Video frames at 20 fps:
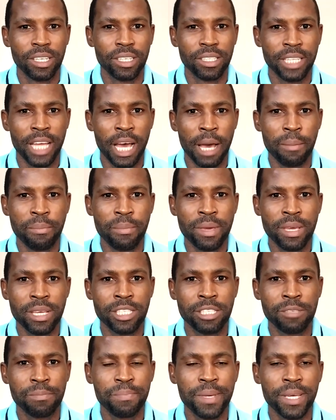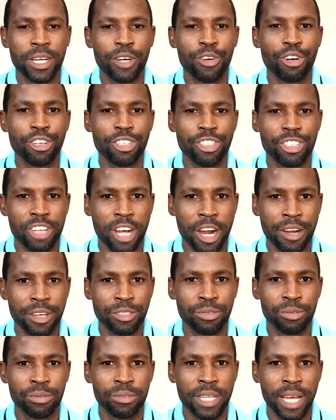that may speak contrary
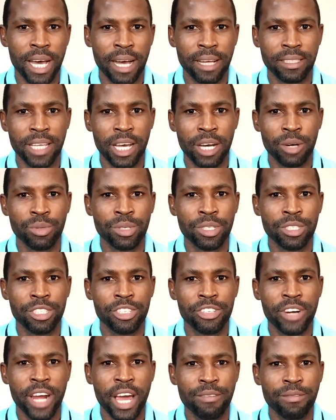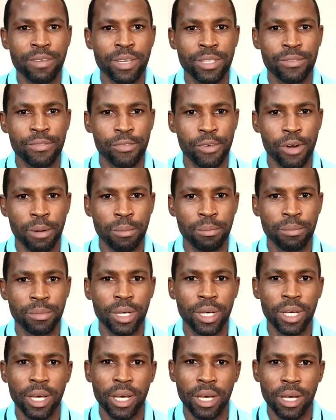to that. I will derive it from
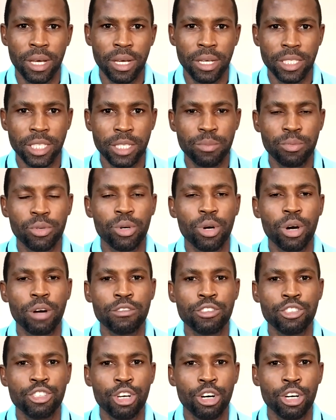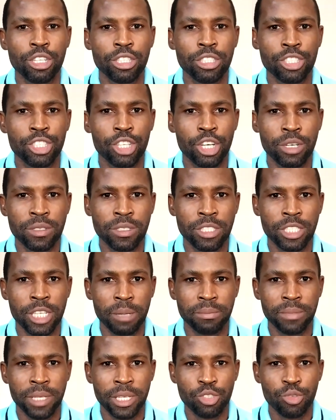the book of John, John
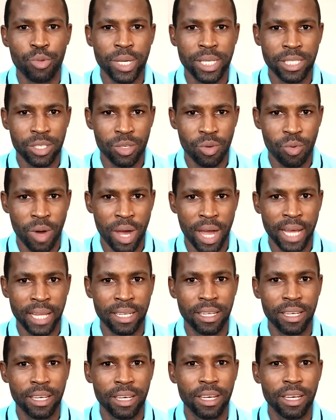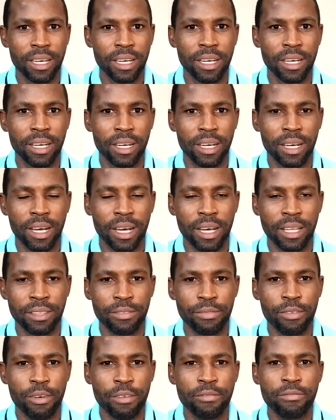chapter 21, and
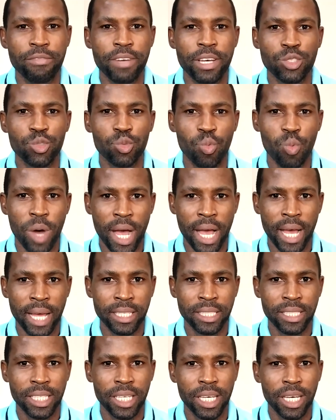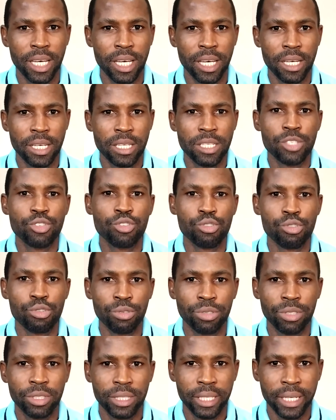from verse 1
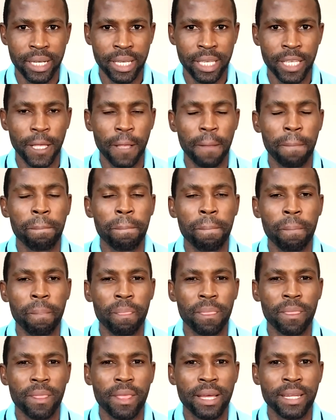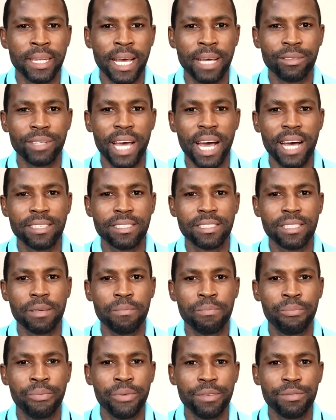to 3. Now that's a
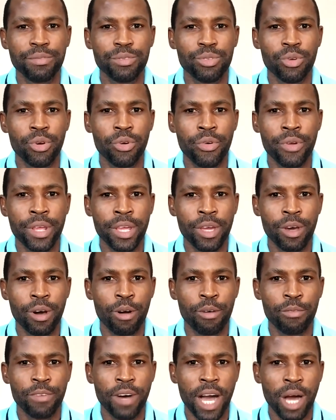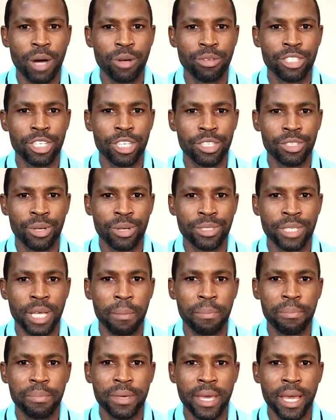brief story of how Jesus
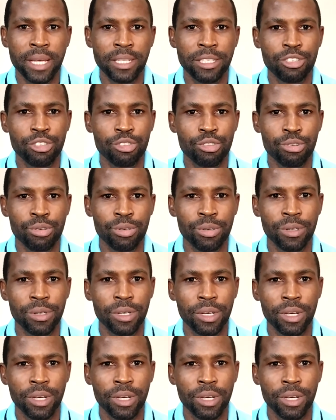appeared to